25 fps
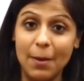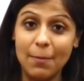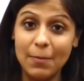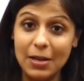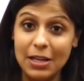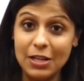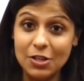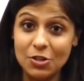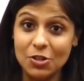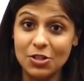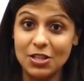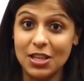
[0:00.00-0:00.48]
I
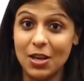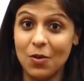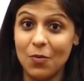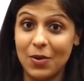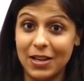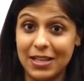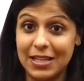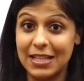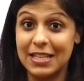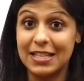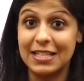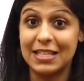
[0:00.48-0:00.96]
mean to say
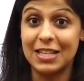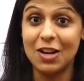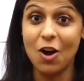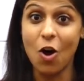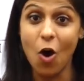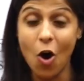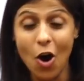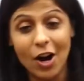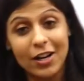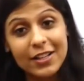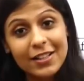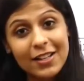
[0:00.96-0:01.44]
with it's a
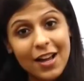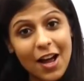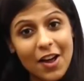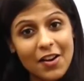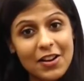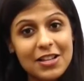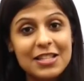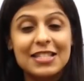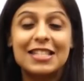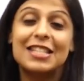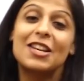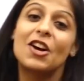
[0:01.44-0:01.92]
hot
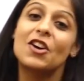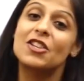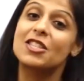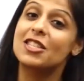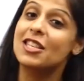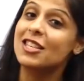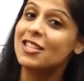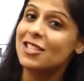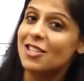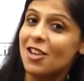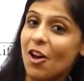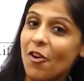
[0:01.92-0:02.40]
currency or it's
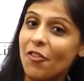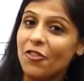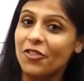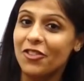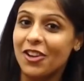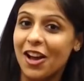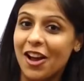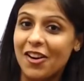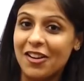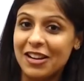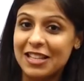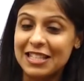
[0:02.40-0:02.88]
a
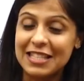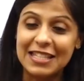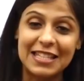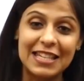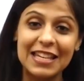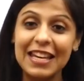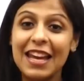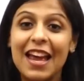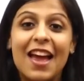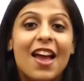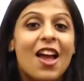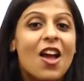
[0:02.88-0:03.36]
soft
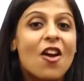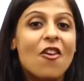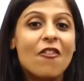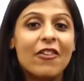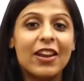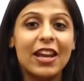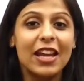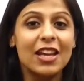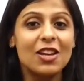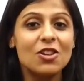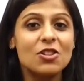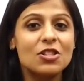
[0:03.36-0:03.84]
currency.
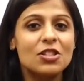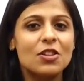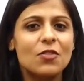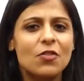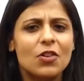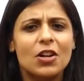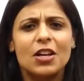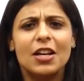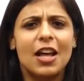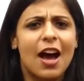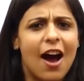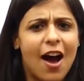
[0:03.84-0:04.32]
When I use the
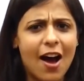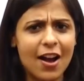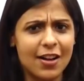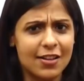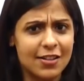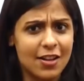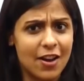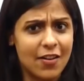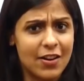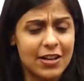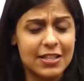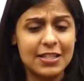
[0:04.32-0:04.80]
word hard
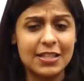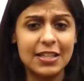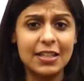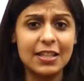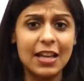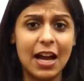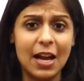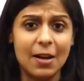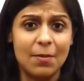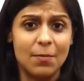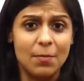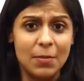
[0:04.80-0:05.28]
currency,
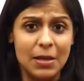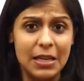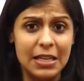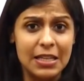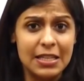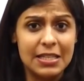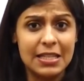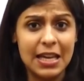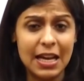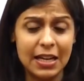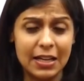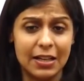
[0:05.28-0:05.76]
that
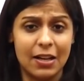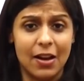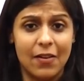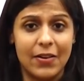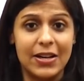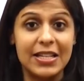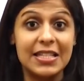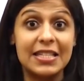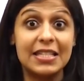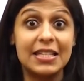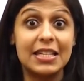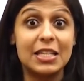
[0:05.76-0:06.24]
means that
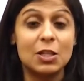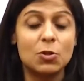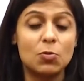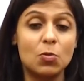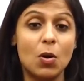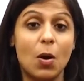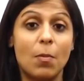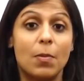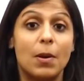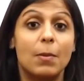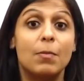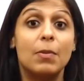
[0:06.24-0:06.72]
currency is
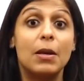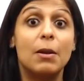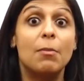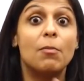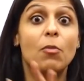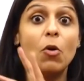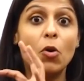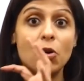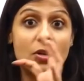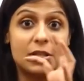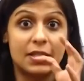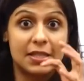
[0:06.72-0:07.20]
probably
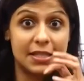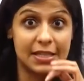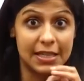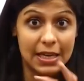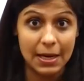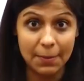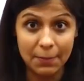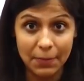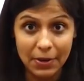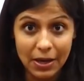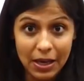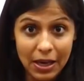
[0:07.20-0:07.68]
more
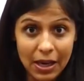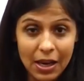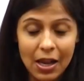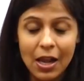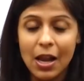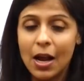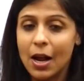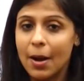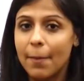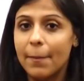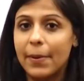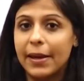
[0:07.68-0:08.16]
stable
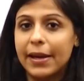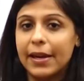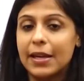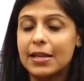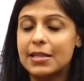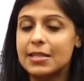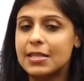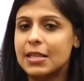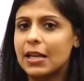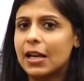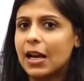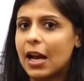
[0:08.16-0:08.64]

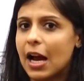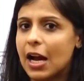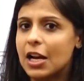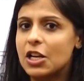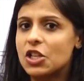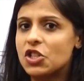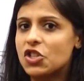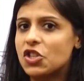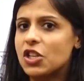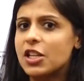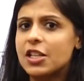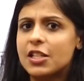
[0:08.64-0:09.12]
because the
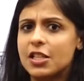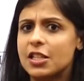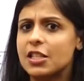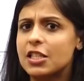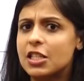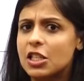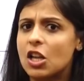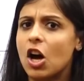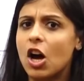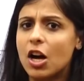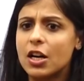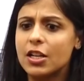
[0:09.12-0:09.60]
country does
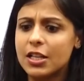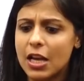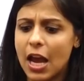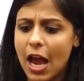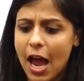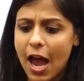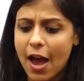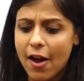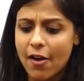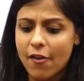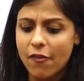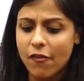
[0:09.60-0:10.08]
not
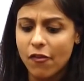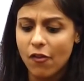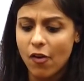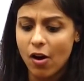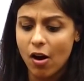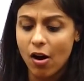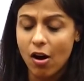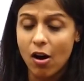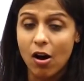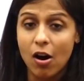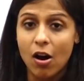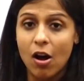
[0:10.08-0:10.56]
have
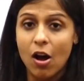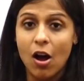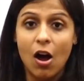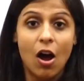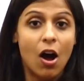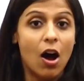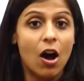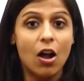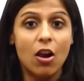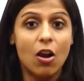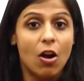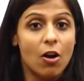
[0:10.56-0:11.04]

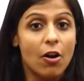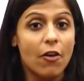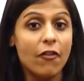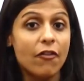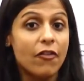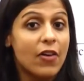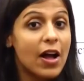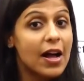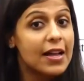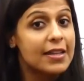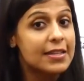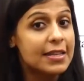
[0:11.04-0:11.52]
a lot of
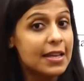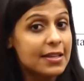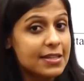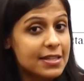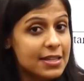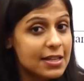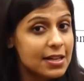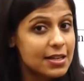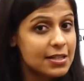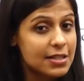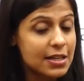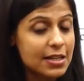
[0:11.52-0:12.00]

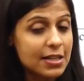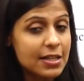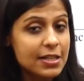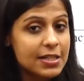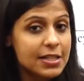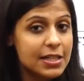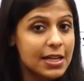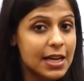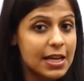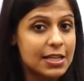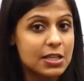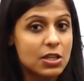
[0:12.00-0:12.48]

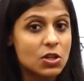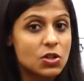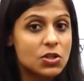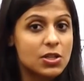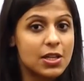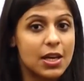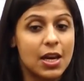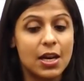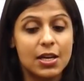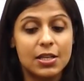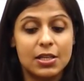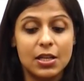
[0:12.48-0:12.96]
uncertainty
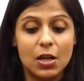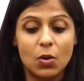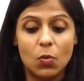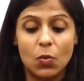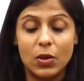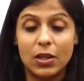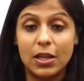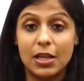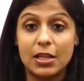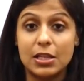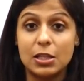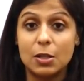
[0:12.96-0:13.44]
associated
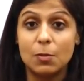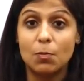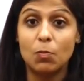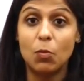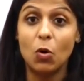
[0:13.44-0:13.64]
with its